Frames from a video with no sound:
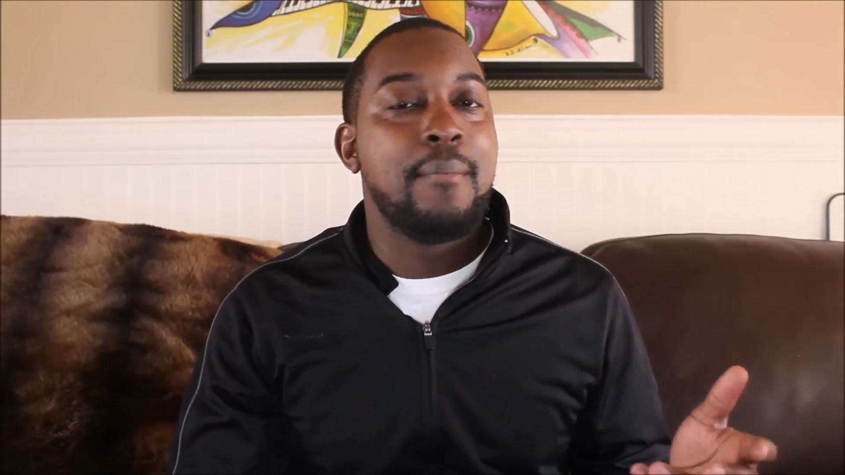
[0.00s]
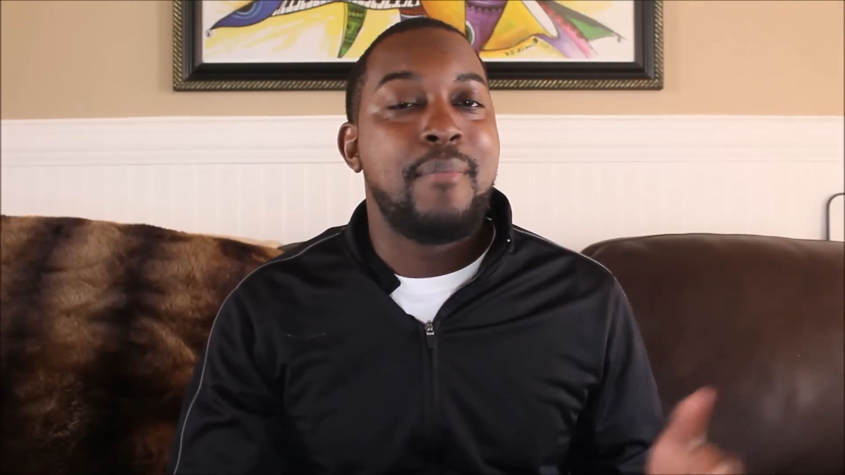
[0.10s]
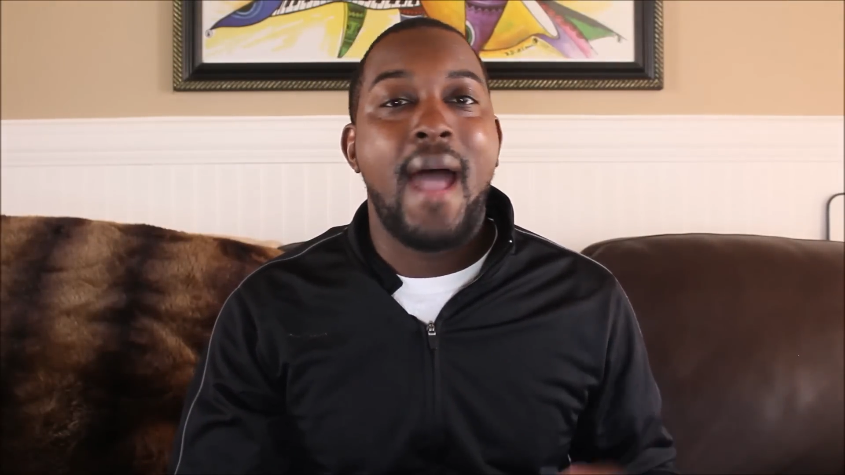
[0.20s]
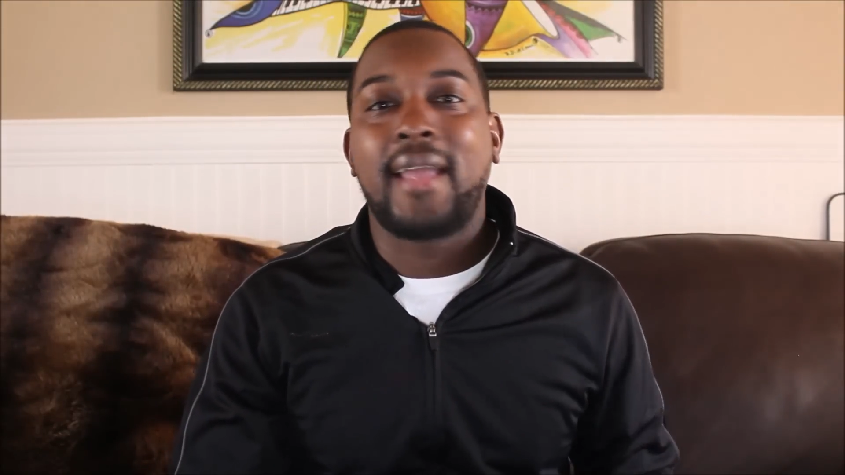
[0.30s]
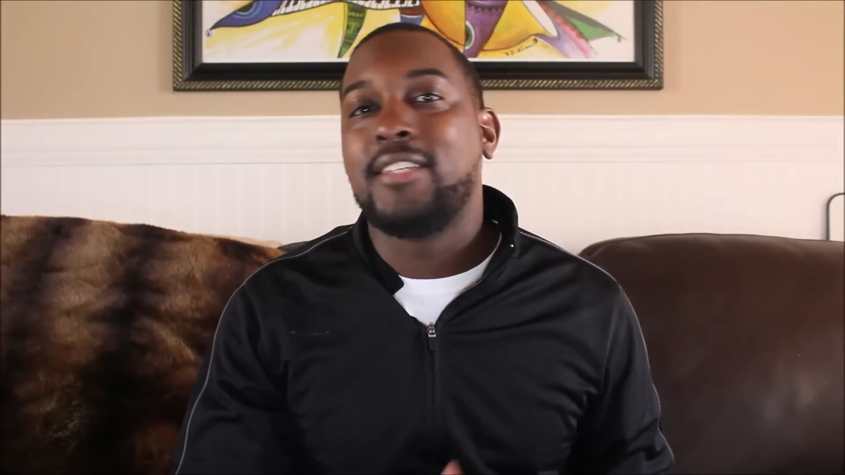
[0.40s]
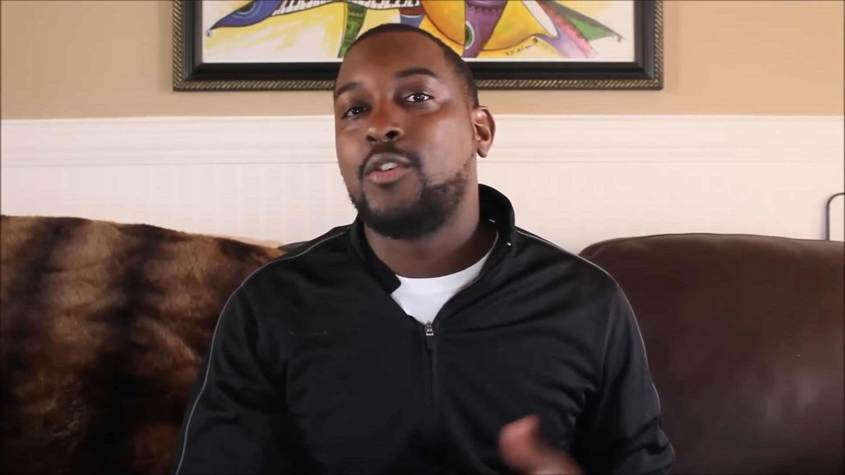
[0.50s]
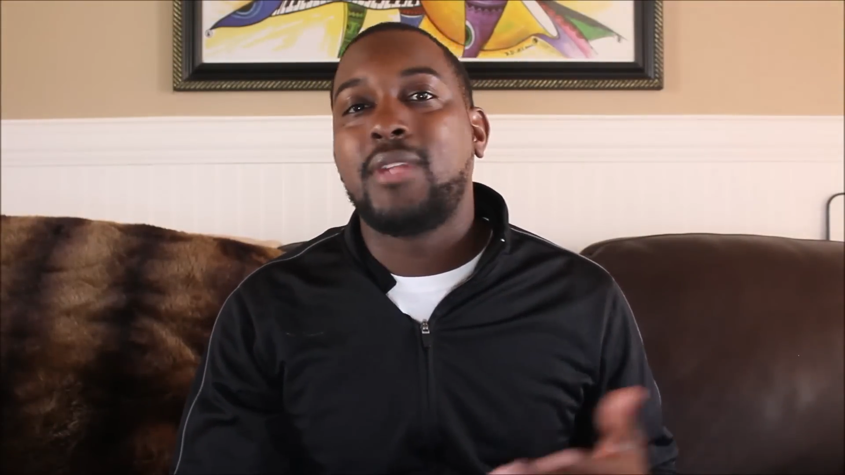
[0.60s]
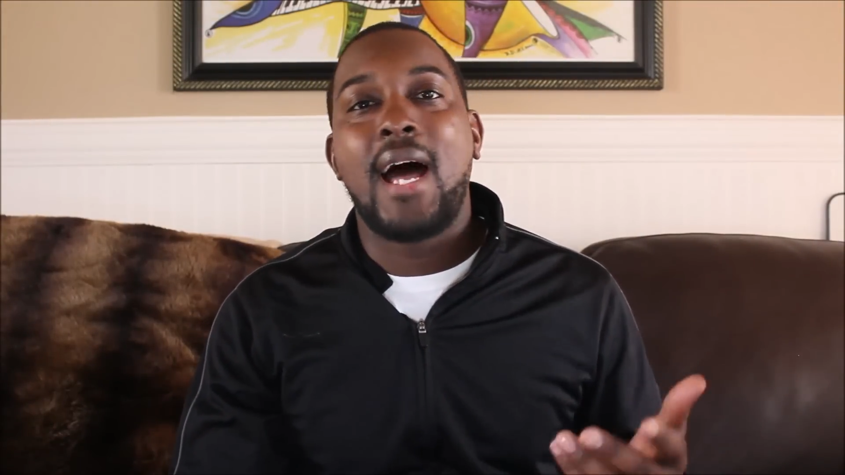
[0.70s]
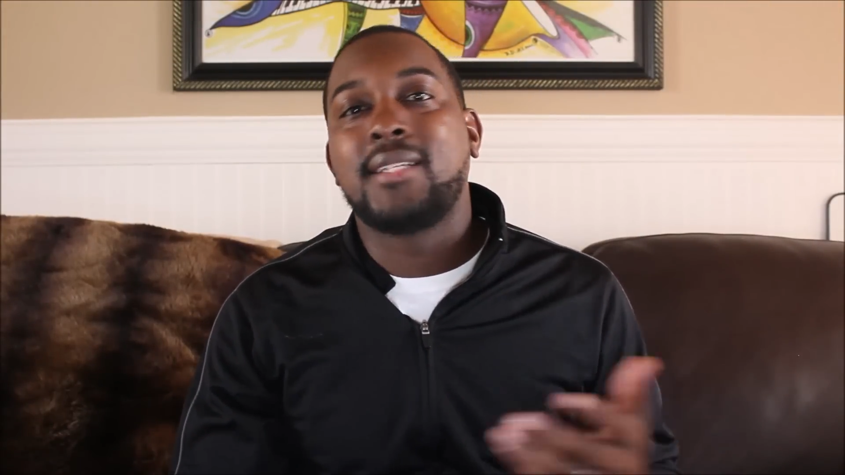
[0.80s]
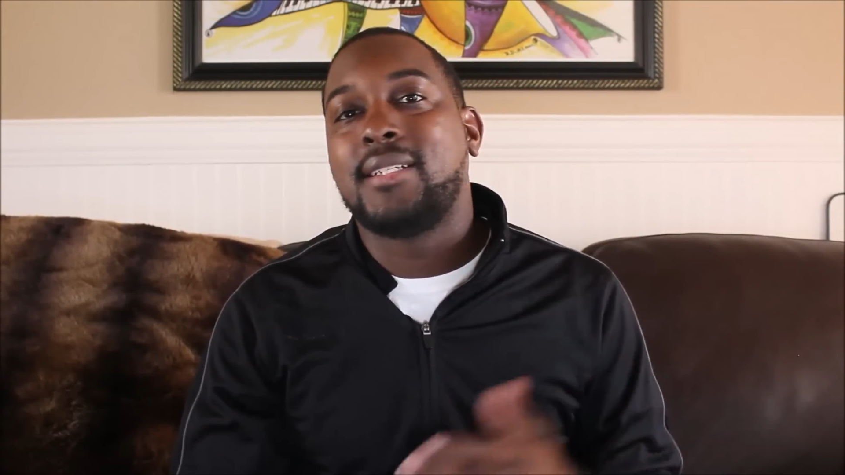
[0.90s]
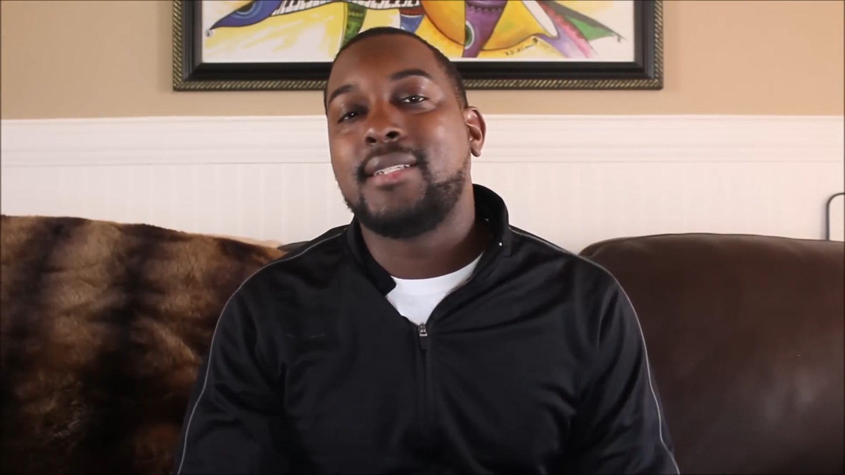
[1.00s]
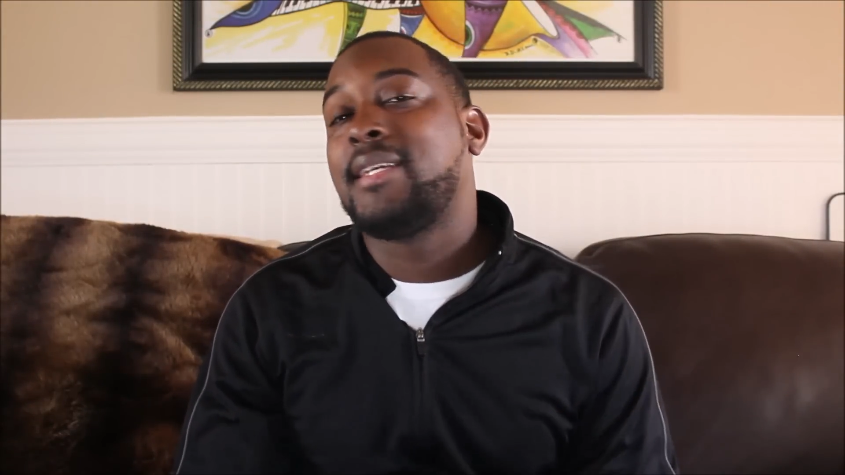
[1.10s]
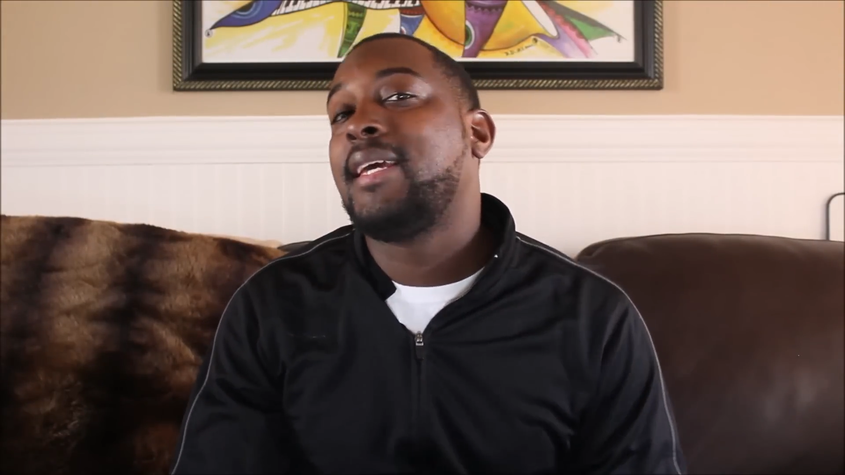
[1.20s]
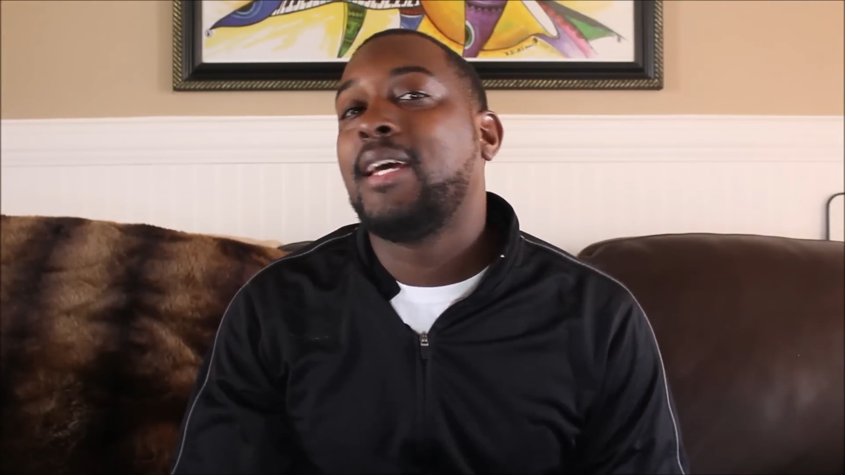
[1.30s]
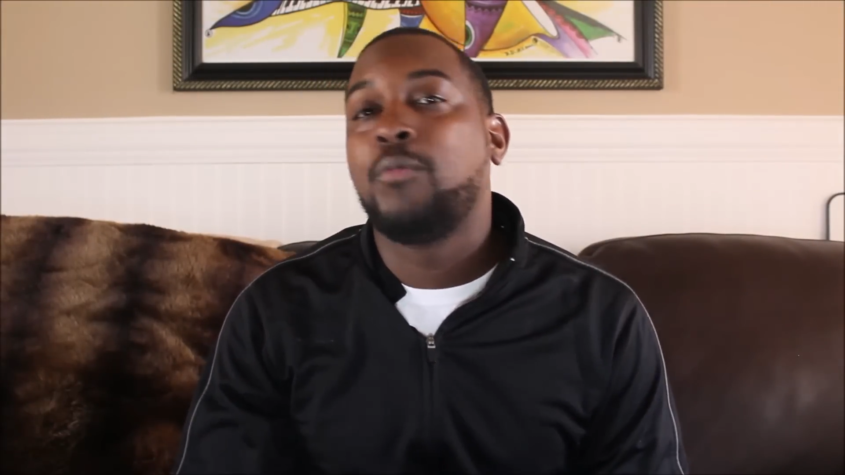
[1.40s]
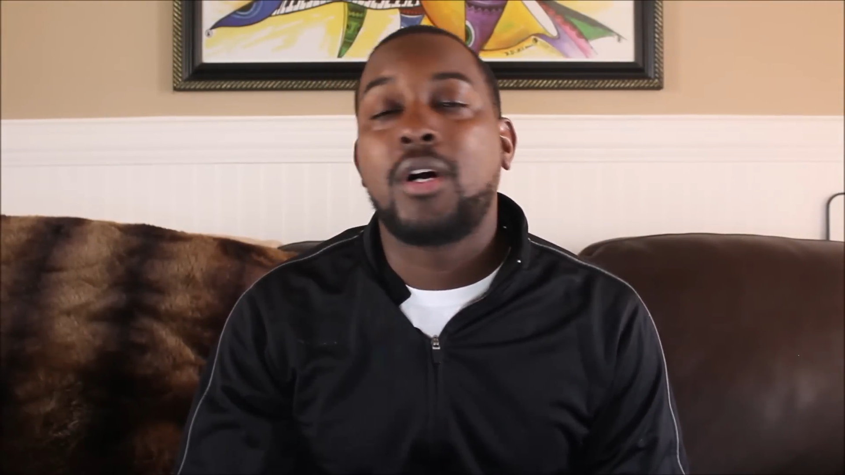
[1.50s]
back in 2010,